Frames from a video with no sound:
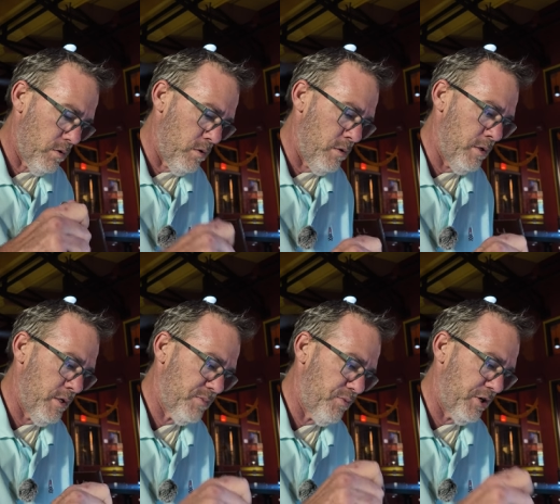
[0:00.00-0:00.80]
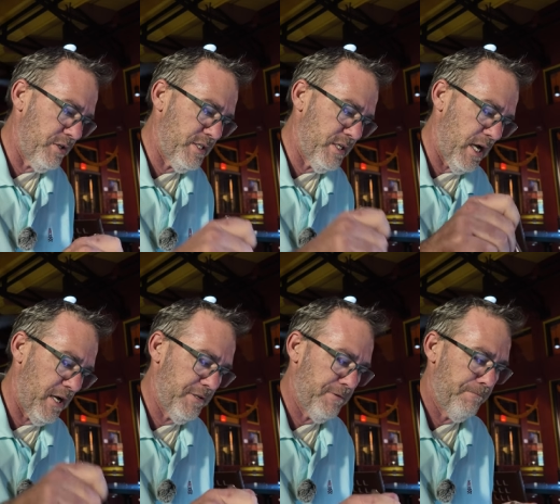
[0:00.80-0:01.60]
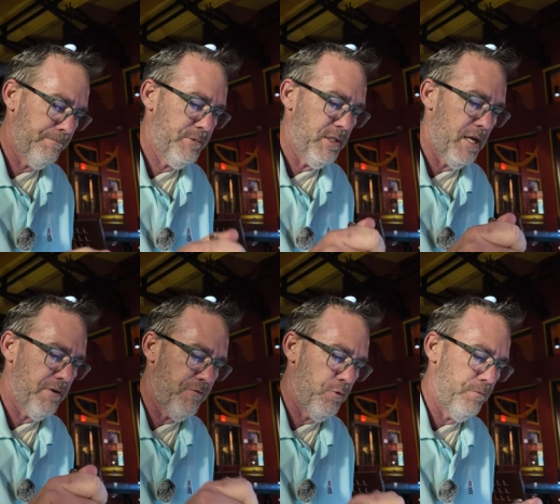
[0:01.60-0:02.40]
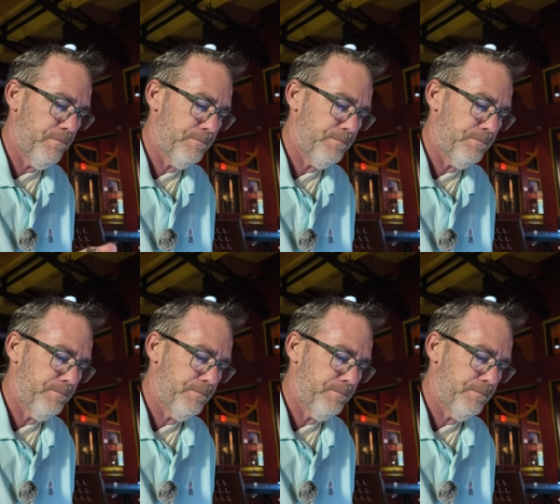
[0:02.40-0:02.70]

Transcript: It's a pretty good size. It's a lot of food.